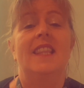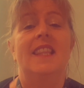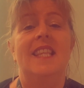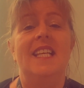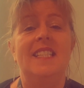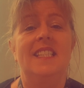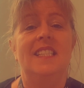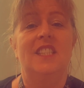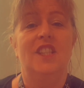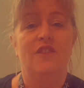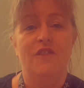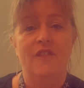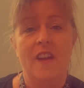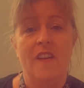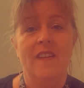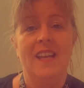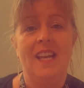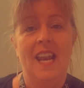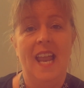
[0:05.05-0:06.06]
This is the
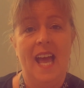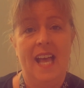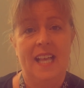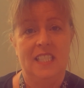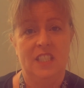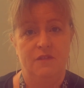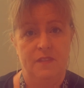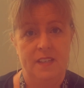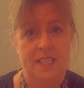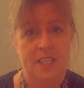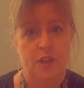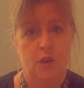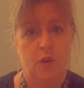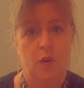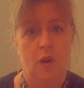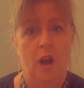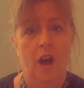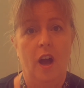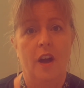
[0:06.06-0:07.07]
very last
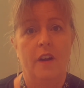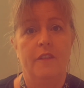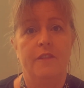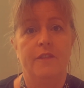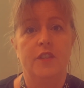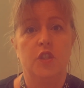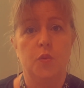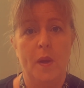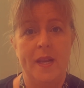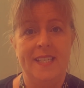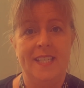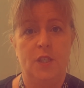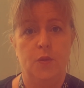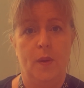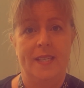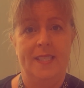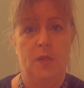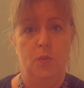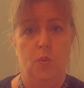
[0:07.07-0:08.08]
video of
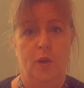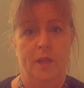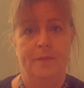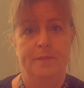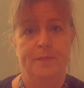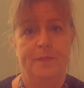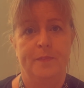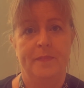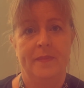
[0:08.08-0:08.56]
2021